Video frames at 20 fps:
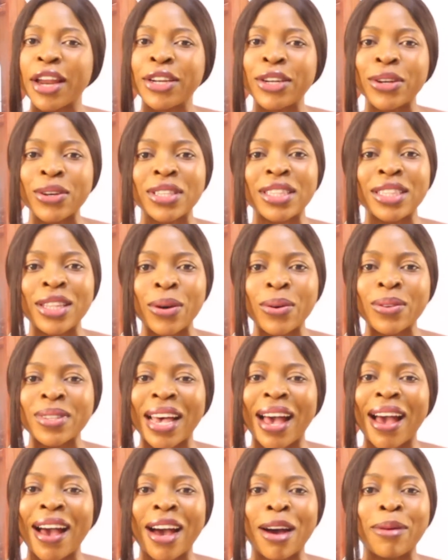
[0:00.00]
No snails
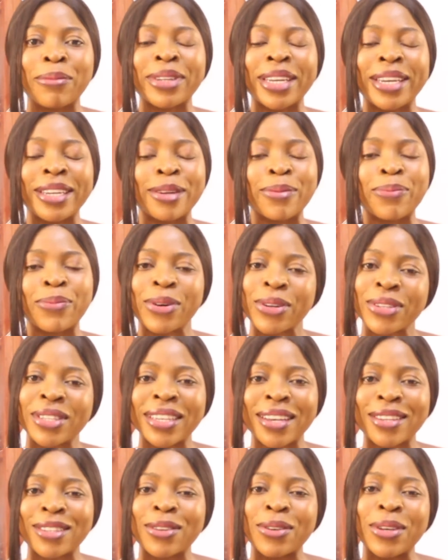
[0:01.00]
are harmed in the
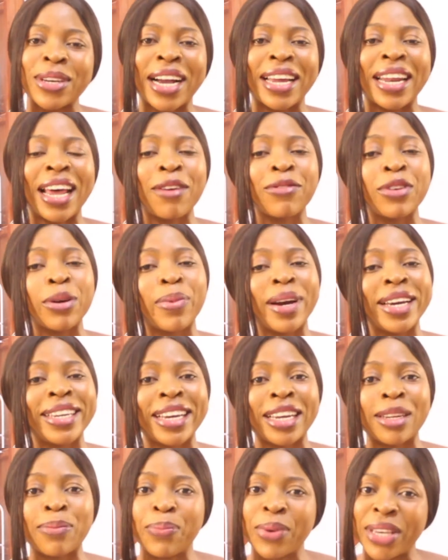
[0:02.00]
process, so you can have your mind
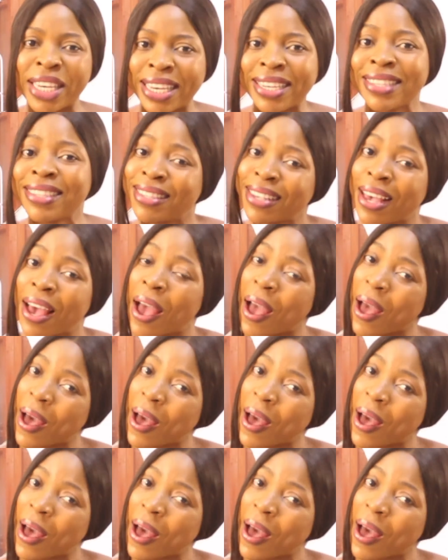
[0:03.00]
at peace.